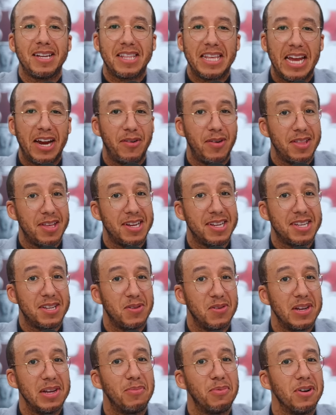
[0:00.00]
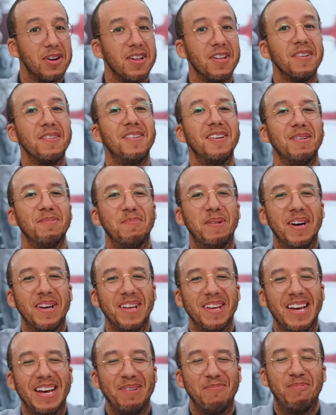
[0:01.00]
the area they're still liberal on.
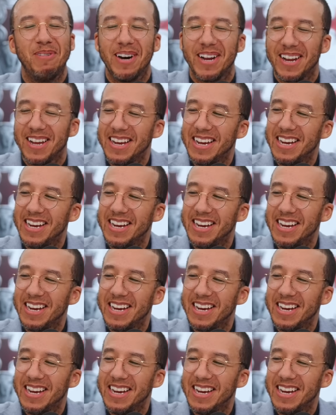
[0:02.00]
But